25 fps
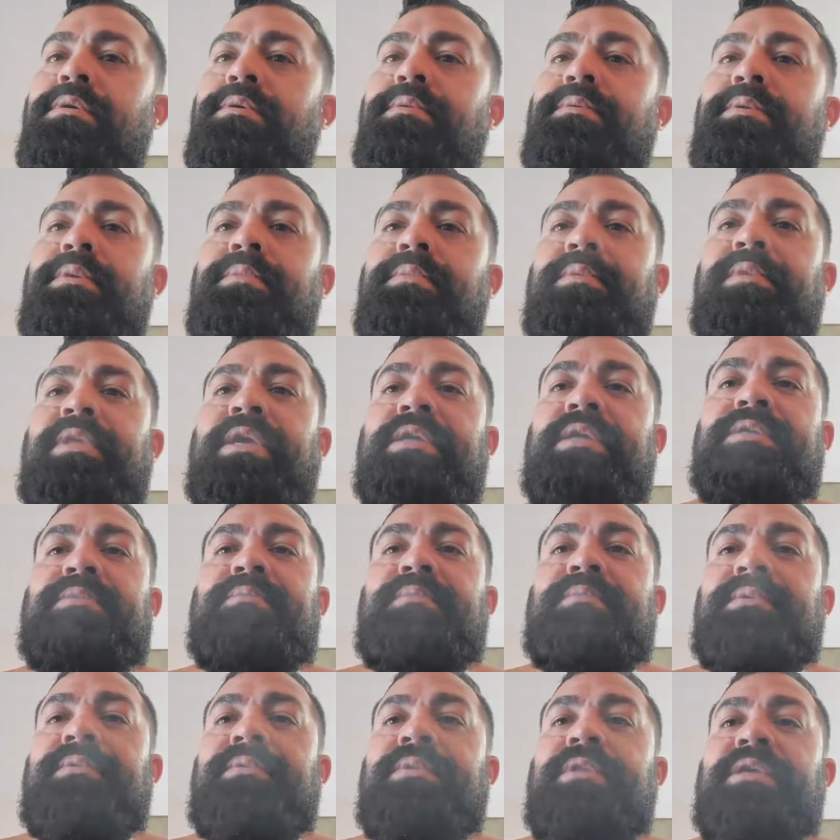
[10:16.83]
People like to
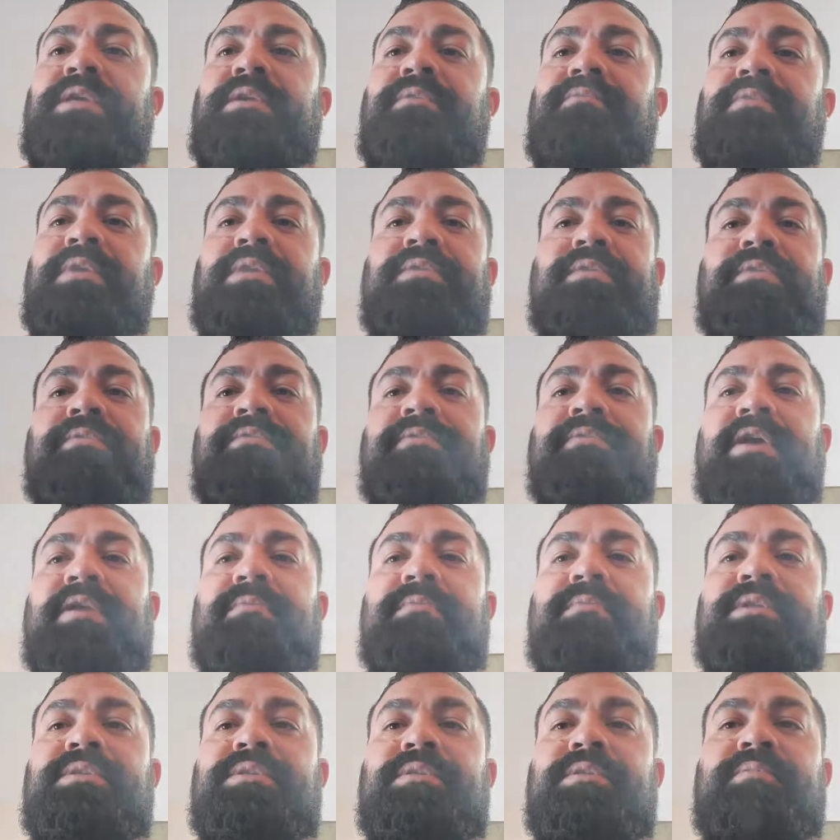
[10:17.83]
believe that their
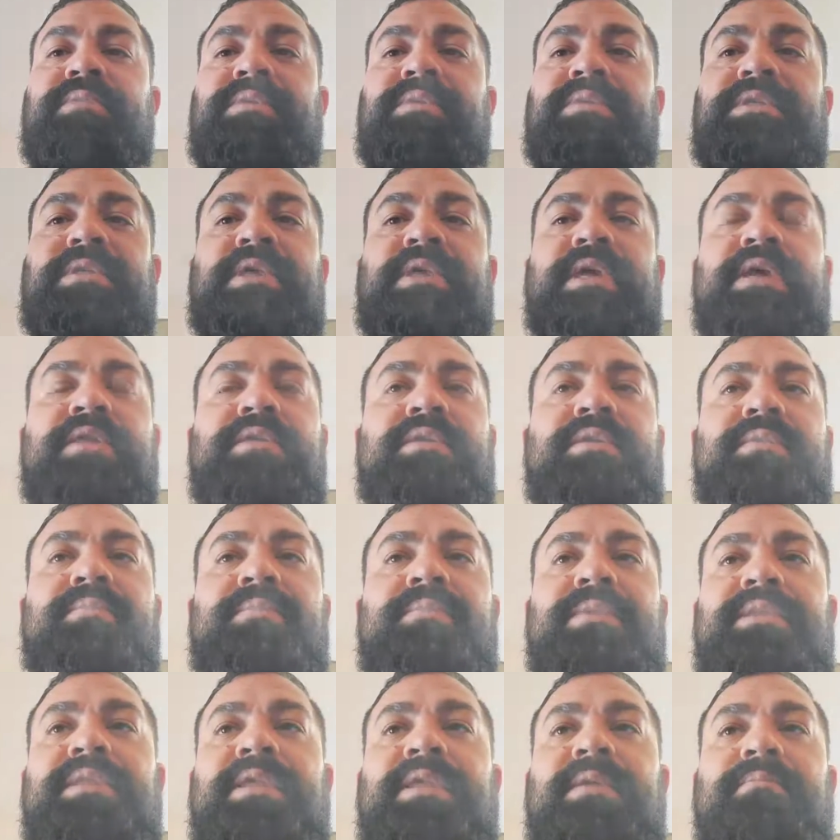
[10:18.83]
families are put together,
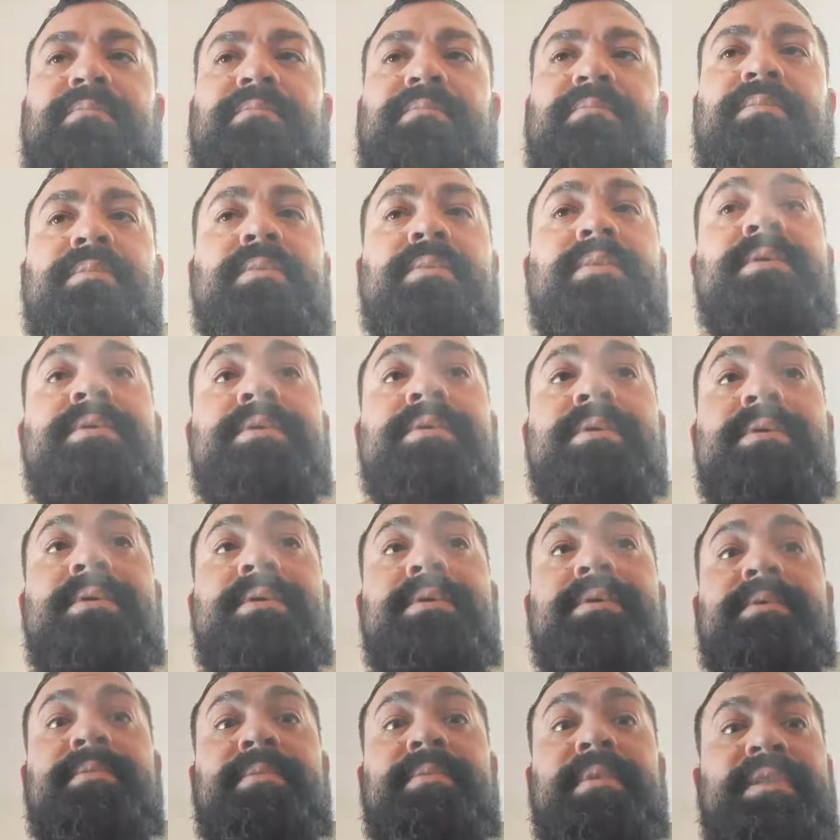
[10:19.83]
but
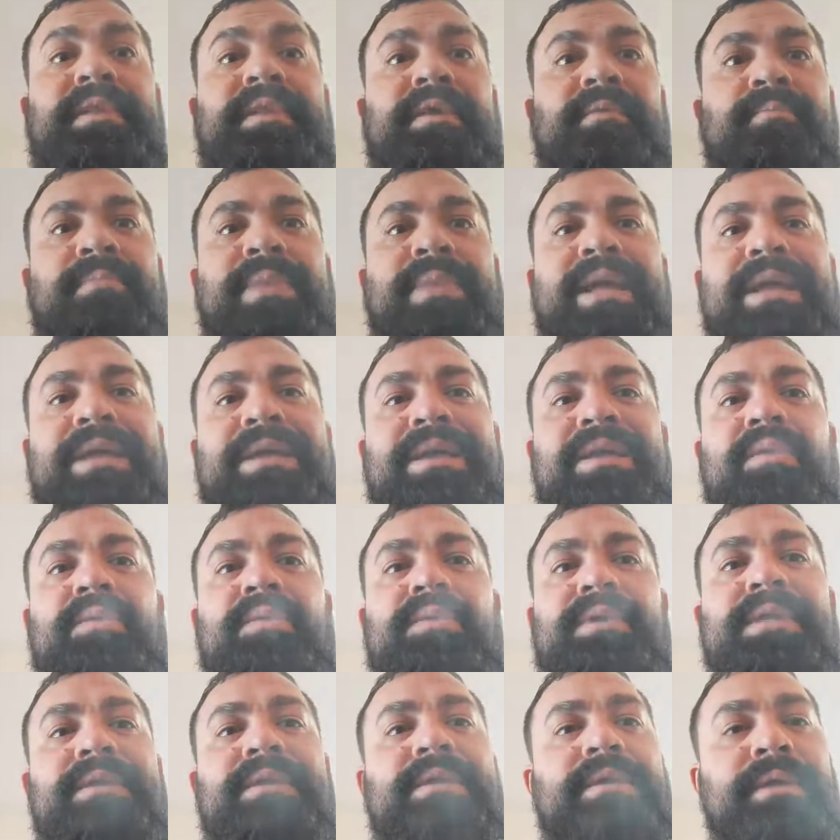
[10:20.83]
they're
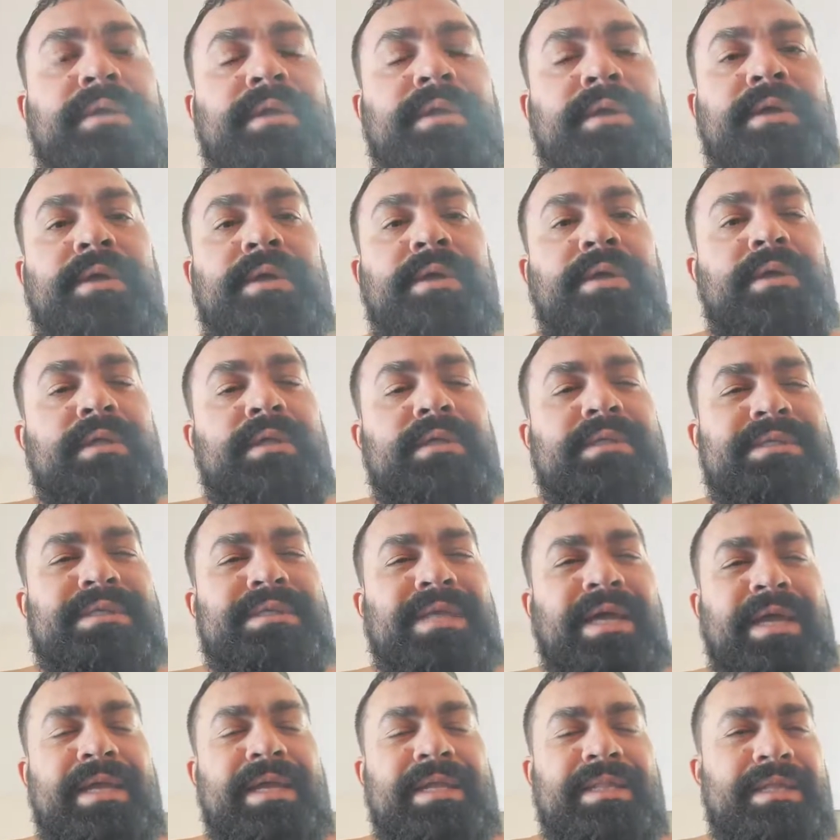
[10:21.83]
bound
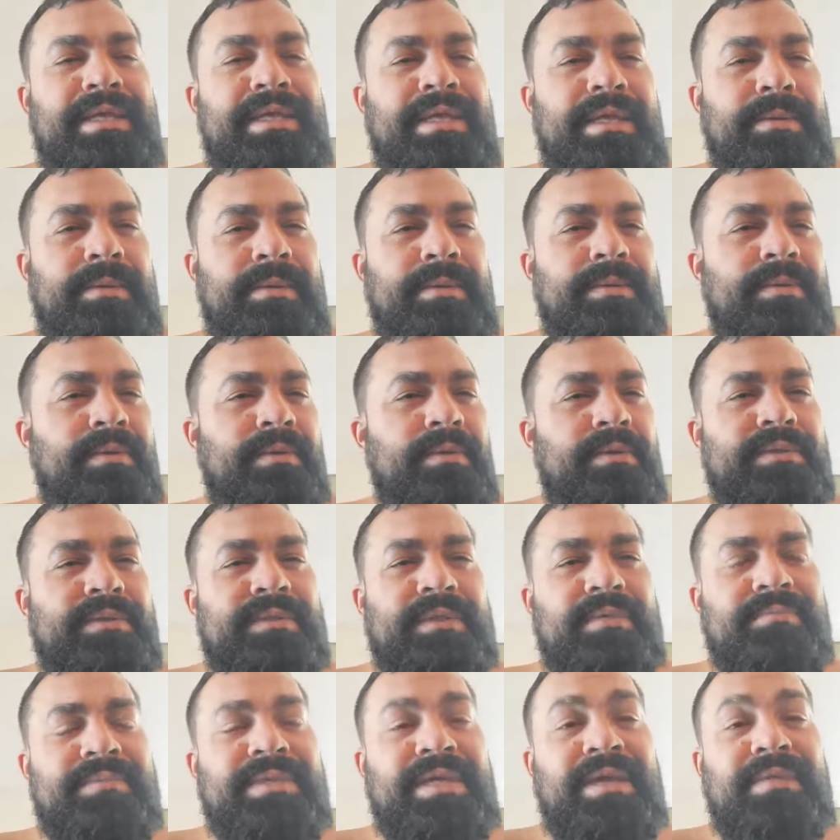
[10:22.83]
tightly or
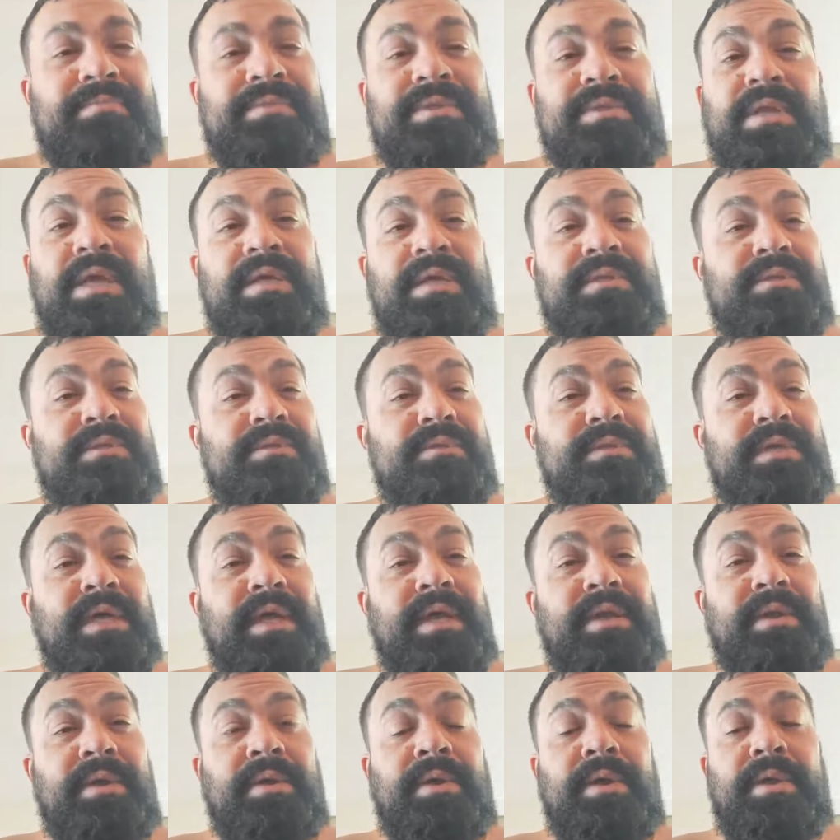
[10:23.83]
sometimes not so
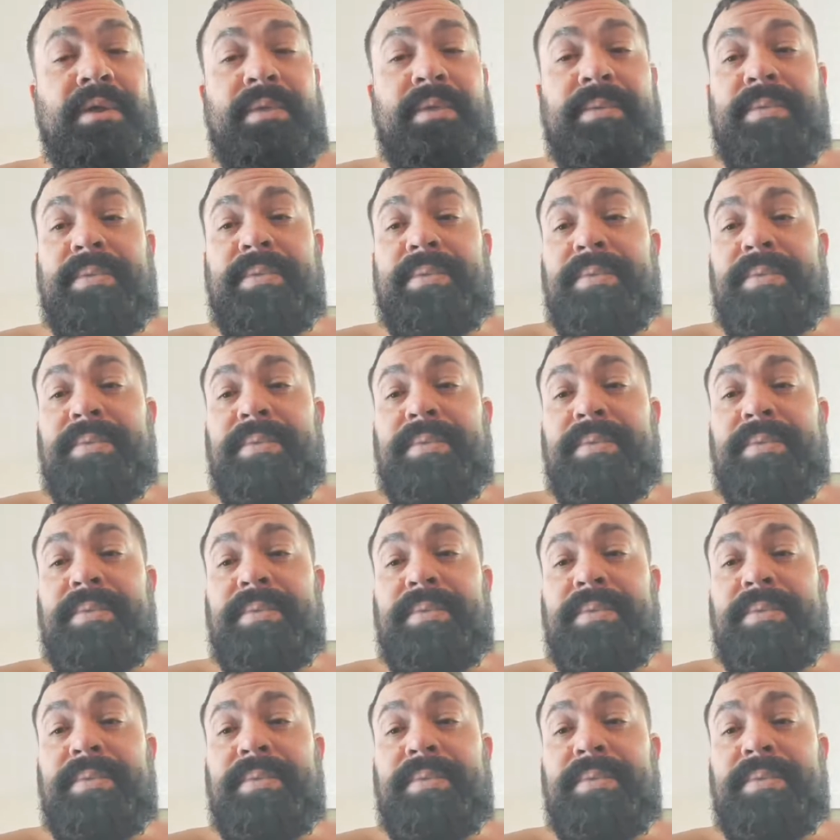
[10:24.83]
tight at all.